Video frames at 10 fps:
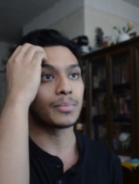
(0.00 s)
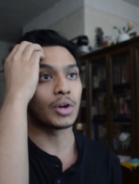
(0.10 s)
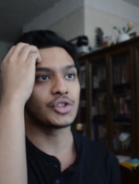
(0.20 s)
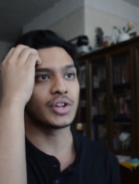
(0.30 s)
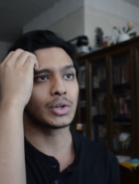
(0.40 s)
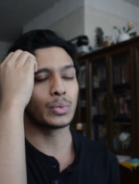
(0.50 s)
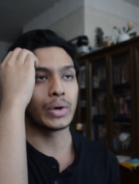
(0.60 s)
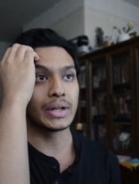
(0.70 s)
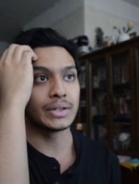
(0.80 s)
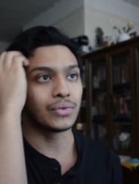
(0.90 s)
project
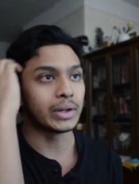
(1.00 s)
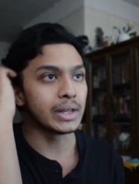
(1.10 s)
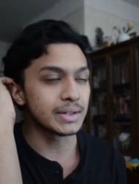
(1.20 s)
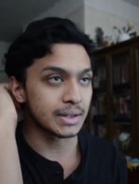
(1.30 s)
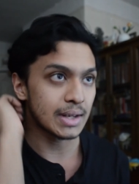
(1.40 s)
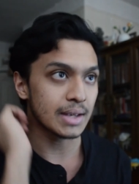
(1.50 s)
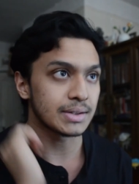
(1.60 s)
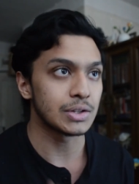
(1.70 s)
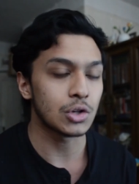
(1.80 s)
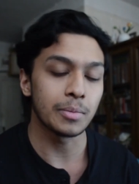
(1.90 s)
was really a
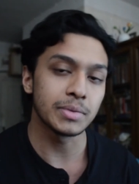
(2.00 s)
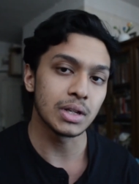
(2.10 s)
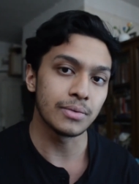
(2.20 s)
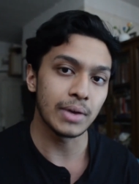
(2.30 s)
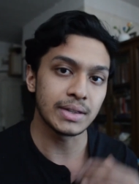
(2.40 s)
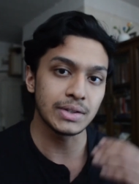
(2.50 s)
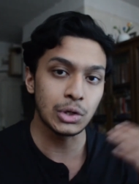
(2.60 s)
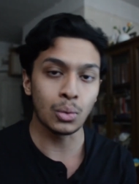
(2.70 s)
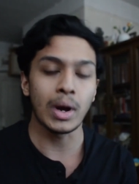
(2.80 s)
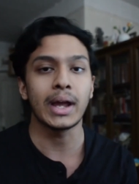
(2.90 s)
success in terms of its
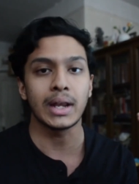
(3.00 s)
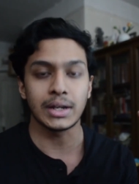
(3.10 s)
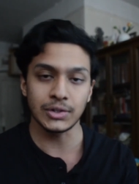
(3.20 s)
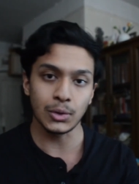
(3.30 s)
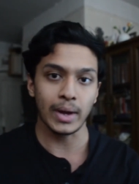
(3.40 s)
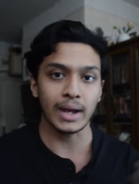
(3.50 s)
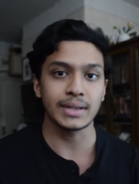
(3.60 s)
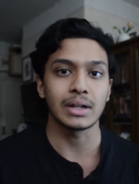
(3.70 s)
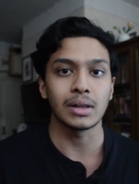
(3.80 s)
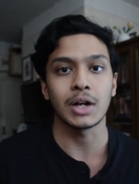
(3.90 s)
UI and its
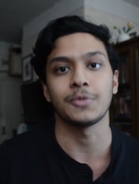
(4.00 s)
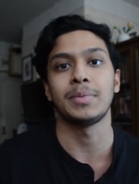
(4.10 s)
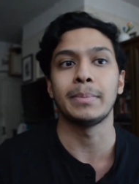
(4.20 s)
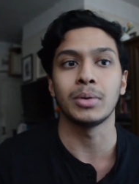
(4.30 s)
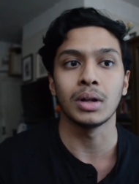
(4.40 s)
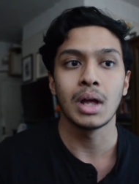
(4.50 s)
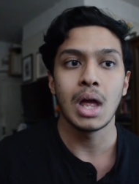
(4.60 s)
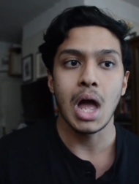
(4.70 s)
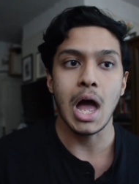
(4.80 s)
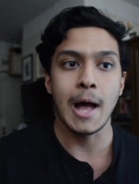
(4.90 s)
UX, and a lot of people
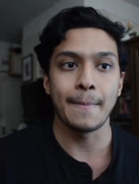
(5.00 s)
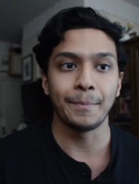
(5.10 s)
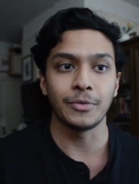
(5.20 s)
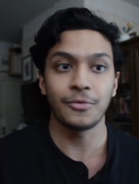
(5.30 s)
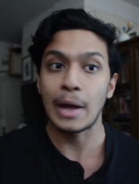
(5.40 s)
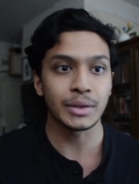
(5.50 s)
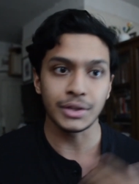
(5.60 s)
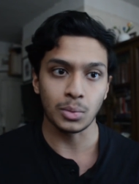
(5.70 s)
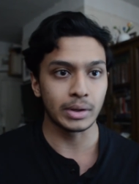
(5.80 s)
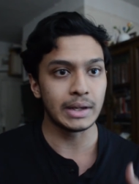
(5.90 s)
found that
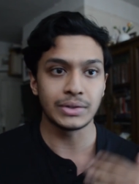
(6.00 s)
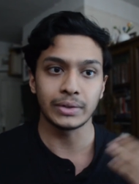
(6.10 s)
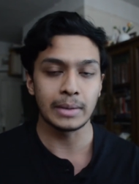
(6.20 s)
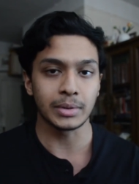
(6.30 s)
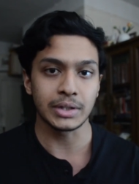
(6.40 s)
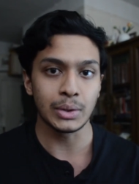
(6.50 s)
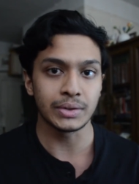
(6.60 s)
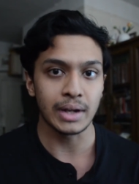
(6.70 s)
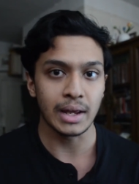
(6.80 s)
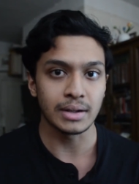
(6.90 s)
they were easily able to use
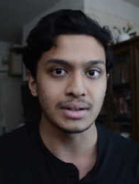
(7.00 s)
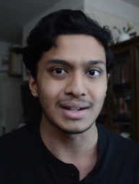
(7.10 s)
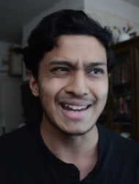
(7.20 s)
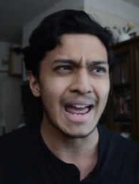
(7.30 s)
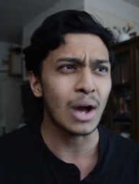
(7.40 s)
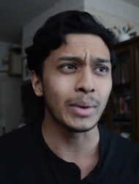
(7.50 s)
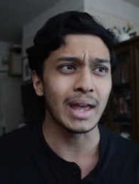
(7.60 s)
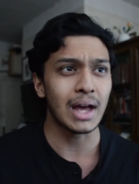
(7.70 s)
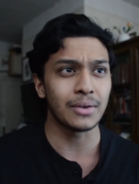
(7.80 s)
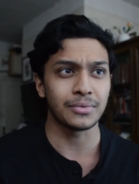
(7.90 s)
it, and now we
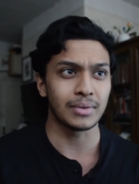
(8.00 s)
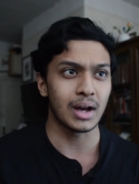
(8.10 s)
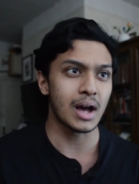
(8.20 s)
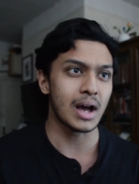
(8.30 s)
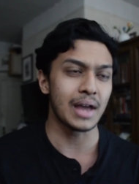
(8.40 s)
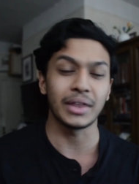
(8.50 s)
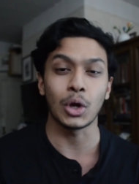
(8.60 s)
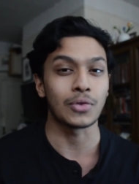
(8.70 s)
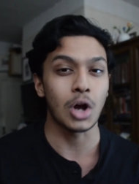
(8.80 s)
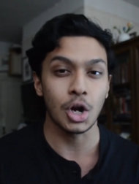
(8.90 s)
have, I think,
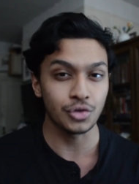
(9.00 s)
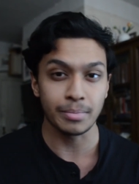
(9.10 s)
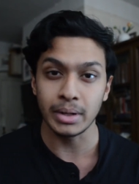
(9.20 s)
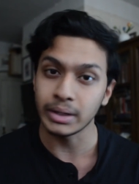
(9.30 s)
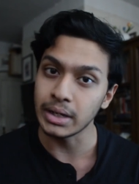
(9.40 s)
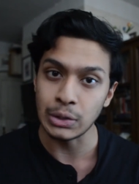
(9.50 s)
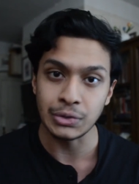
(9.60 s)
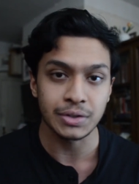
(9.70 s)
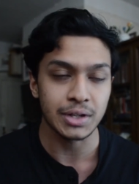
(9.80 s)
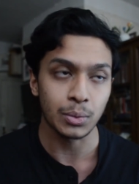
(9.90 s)
over 100 million
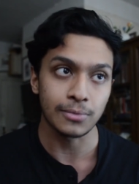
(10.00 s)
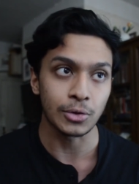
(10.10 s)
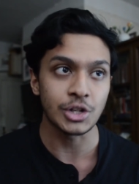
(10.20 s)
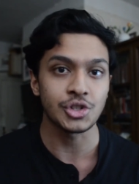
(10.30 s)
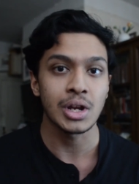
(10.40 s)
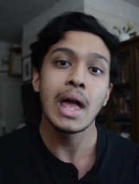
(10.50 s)
users that we've reached,